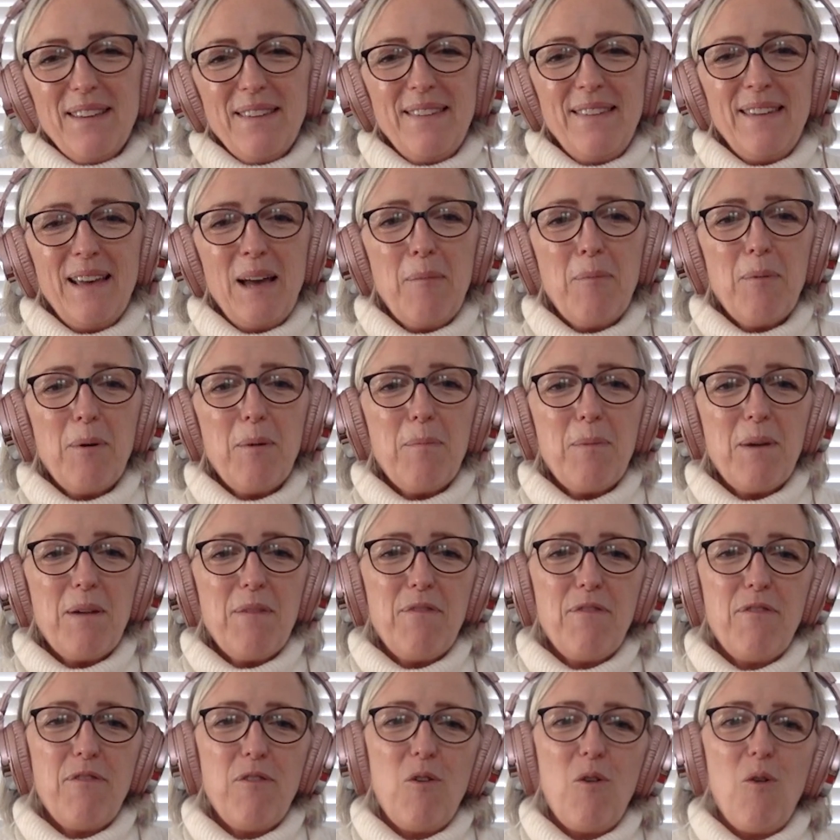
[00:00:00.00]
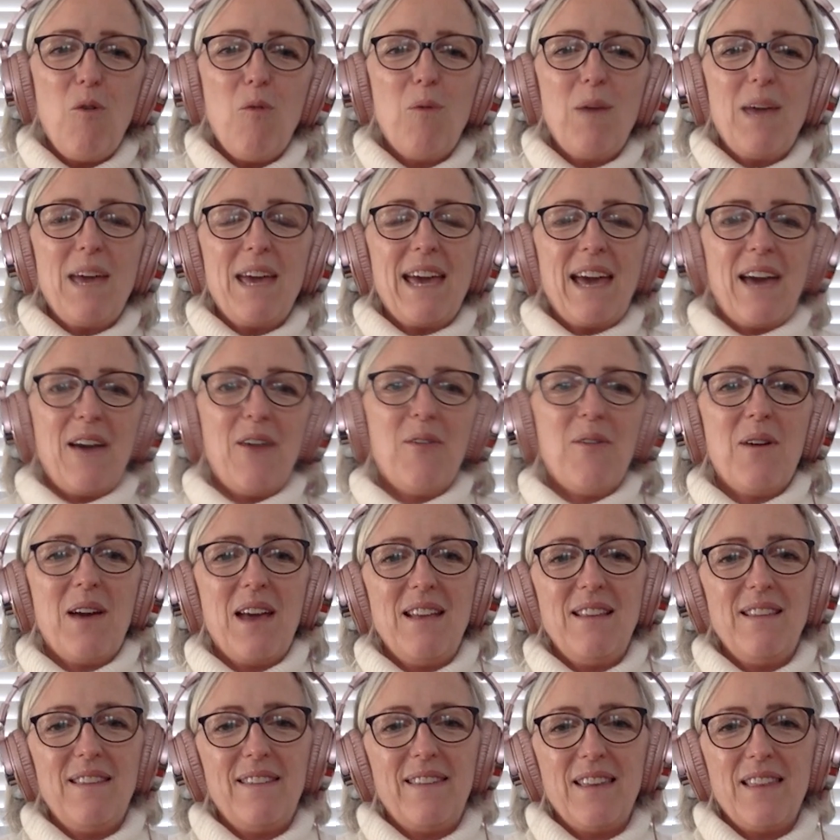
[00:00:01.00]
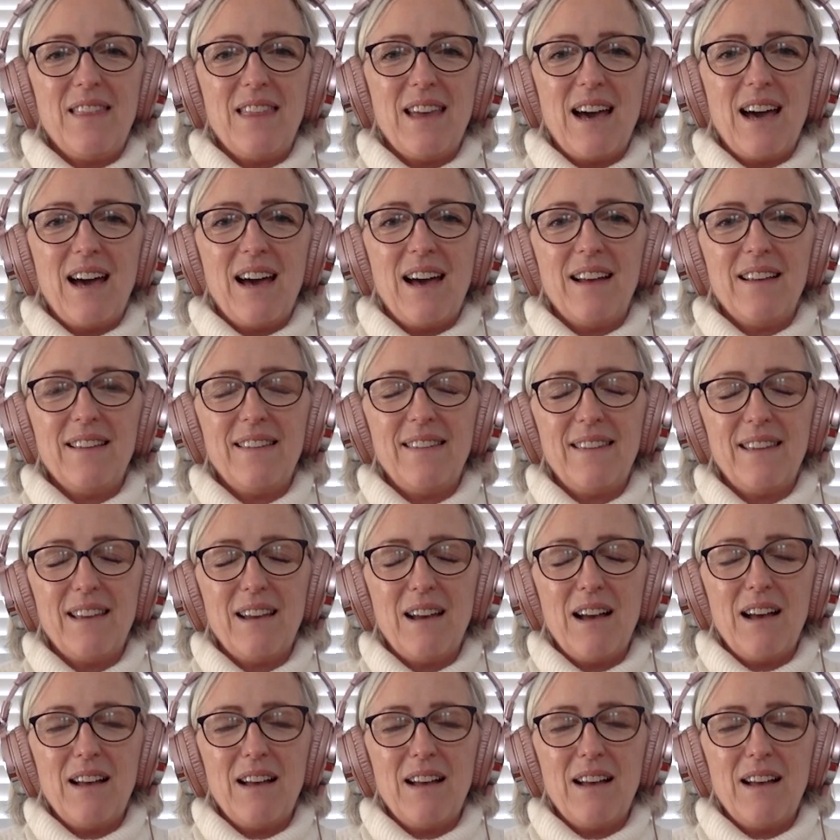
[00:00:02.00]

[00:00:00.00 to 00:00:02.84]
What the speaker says: Deborah, before we go into that,